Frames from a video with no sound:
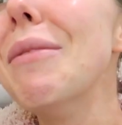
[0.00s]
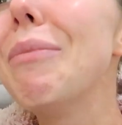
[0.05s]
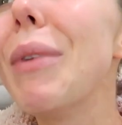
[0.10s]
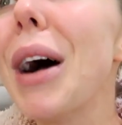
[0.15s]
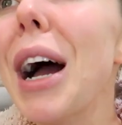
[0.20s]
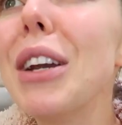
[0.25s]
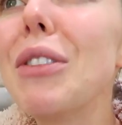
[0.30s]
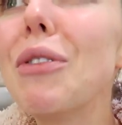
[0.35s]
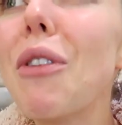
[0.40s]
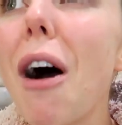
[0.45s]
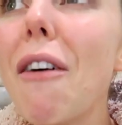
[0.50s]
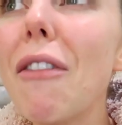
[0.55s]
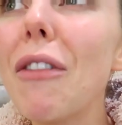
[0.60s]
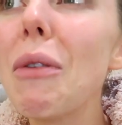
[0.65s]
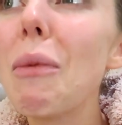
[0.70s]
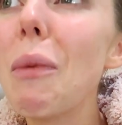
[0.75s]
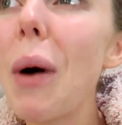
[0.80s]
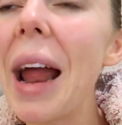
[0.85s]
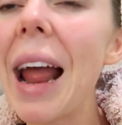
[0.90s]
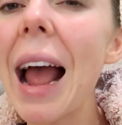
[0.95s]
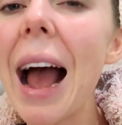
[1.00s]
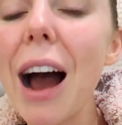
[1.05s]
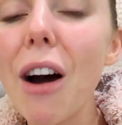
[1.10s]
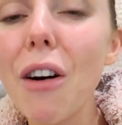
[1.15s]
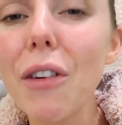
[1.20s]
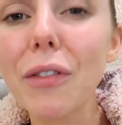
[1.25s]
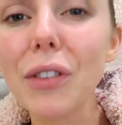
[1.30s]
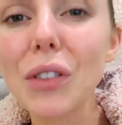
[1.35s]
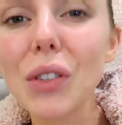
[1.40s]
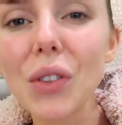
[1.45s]
But I'd rather wait
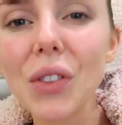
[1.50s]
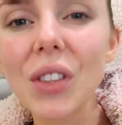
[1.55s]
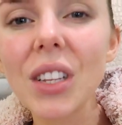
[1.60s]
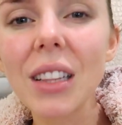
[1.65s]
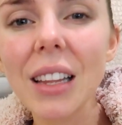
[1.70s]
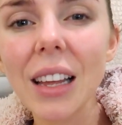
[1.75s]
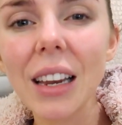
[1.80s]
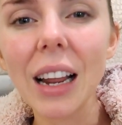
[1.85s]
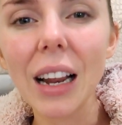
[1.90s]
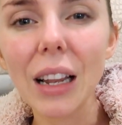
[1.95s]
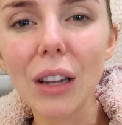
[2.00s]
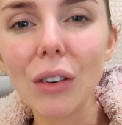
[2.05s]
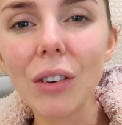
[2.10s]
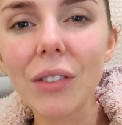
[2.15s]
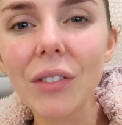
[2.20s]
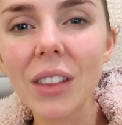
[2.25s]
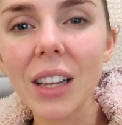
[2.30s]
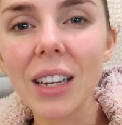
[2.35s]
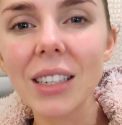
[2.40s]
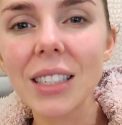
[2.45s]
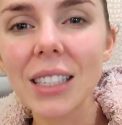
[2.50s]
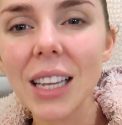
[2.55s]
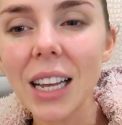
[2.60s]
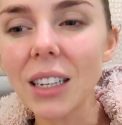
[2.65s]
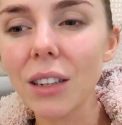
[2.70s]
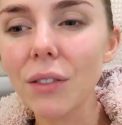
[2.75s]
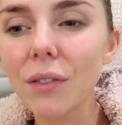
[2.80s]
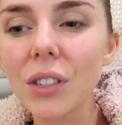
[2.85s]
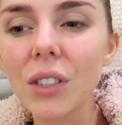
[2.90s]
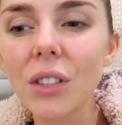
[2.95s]
out for something that I love than
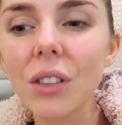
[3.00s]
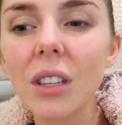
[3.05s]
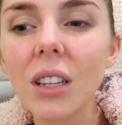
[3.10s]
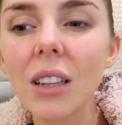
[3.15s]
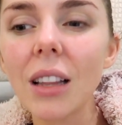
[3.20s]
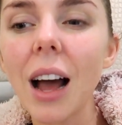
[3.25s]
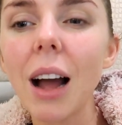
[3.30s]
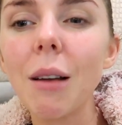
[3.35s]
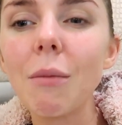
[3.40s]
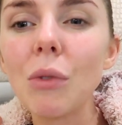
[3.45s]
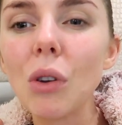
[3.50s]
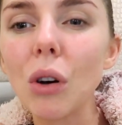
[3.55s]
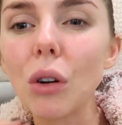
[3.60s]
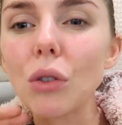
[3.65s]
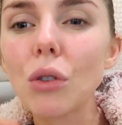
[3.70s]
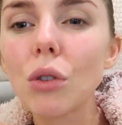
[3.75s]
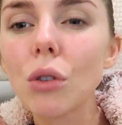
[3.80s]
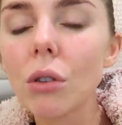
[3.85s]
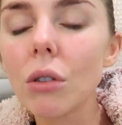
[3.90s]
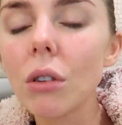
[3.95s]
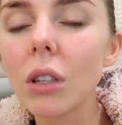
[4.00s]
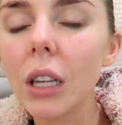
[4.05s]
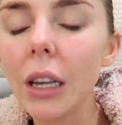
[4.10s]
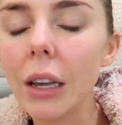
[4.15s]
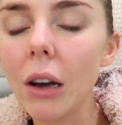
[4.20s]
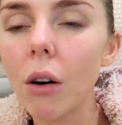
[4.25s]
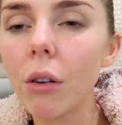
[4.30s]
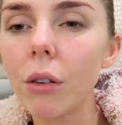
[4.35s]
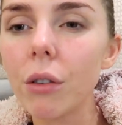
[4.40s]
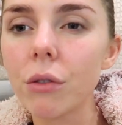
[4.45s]
settle for something that I'm not
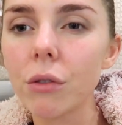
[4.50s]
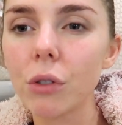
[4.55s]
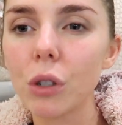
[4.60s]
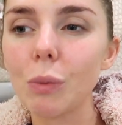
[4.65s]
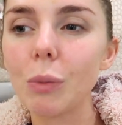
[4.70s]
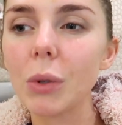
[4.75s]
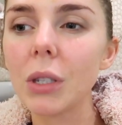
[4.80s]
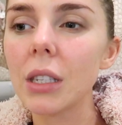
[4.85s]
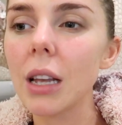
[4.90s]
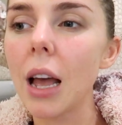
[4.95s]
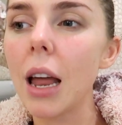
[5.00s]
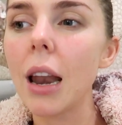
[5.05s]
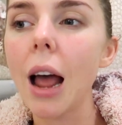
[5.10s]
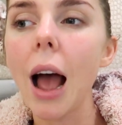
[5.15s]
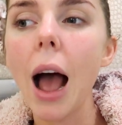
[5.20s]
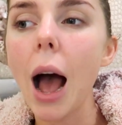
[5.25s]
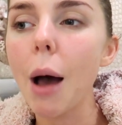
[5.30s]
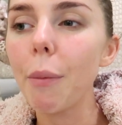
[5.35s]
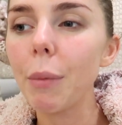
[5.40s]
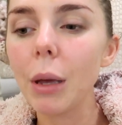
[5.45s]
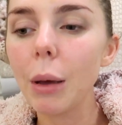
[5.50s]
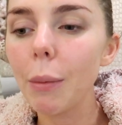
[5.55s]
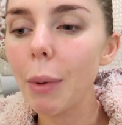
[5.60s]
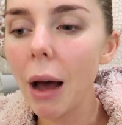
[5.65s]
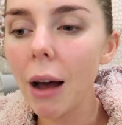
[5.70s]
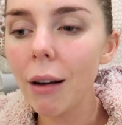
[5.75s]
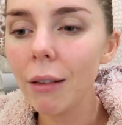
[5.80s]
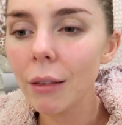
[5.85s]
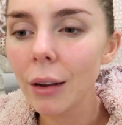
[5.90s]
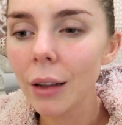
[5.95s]
truly 100% happy
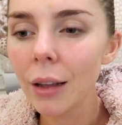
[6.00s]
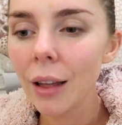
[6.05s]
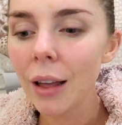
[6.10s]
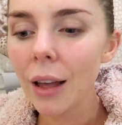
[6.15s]
about.